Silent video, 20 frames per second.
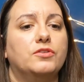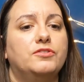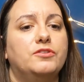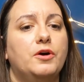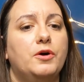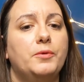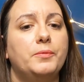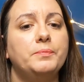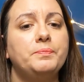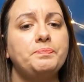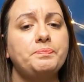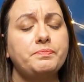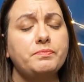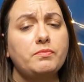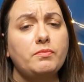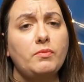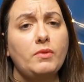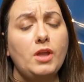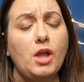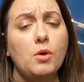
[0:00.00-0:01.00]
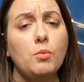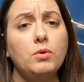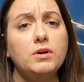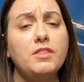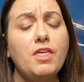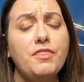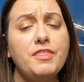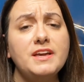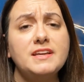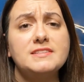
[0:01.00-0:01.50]
So
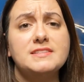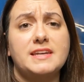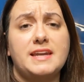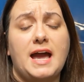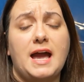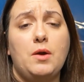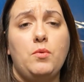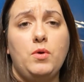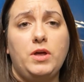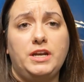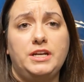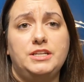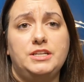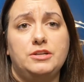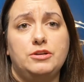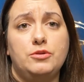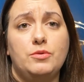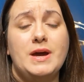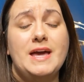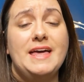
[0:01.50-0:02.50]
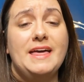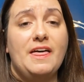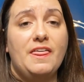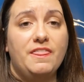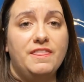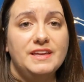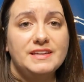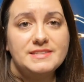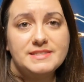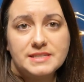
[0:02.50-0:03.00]
one of the things that I want to do
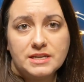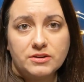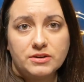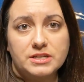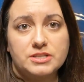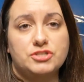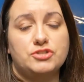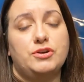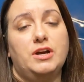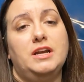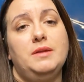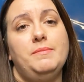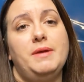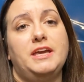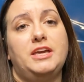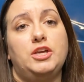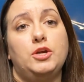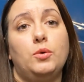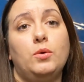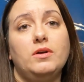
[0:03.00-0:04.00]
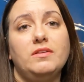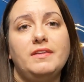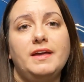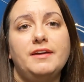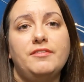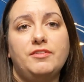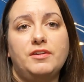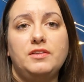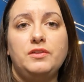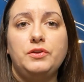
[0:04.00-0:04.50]
this year is try to make your
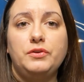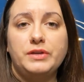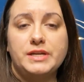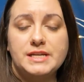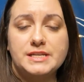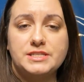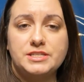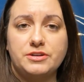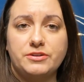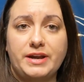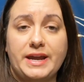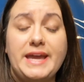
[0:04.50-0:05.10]
life a little easier.